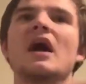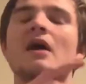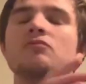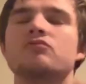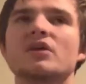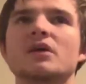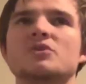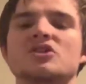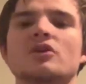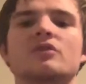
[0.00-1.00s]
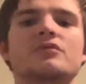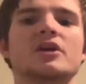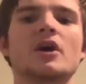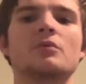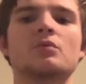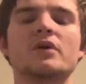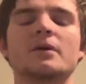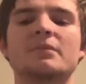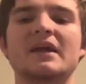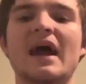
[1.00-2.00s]
I really wish I got a video with
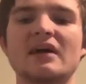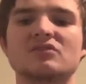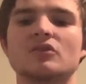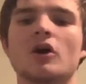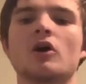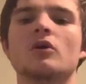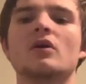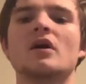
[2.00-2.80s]
Widdop, but he had to go.